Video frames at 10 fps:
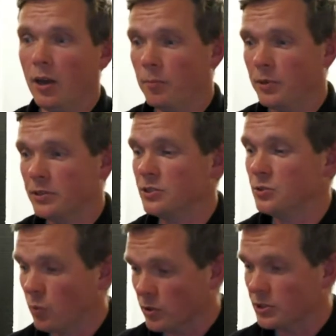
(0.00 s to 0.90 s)
because you
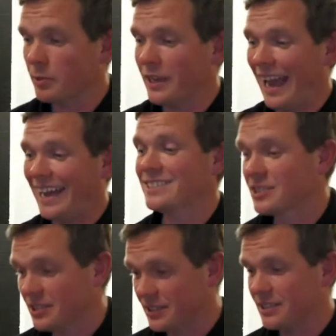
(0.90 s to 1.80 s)
want to be as
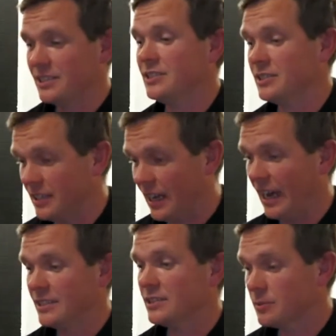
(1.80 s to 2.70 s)
consistent
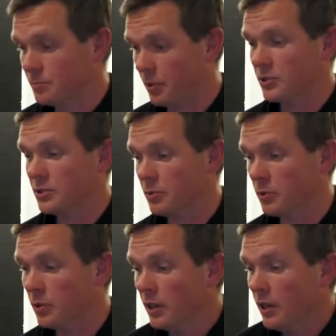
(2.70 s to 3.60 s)
as possible.